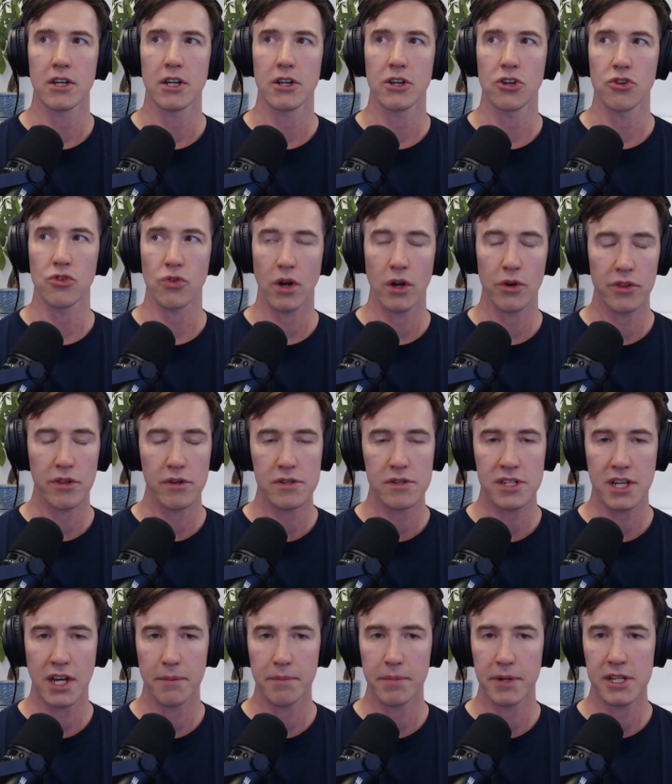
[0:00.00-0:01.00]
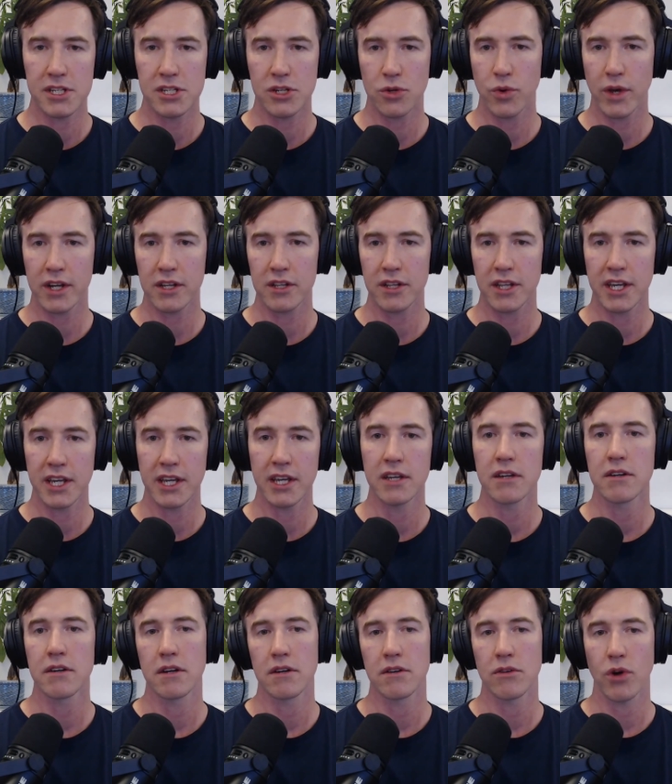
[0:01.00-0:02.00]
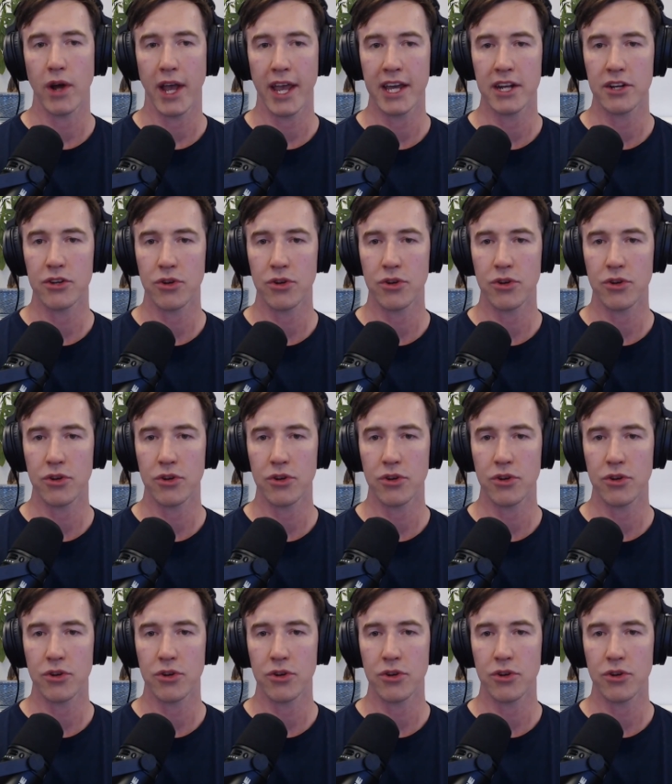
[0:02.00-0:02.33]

grow those companies quickly and